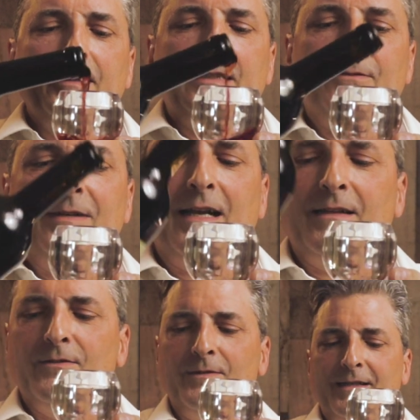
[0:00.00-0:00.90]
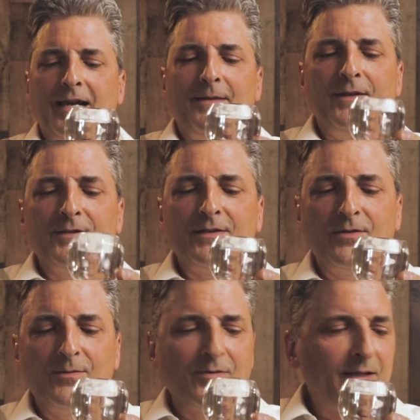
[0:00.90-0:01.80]
So we got a little, there's a
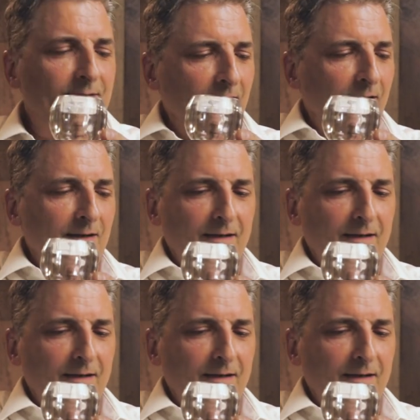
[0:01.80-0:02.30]
little breath there,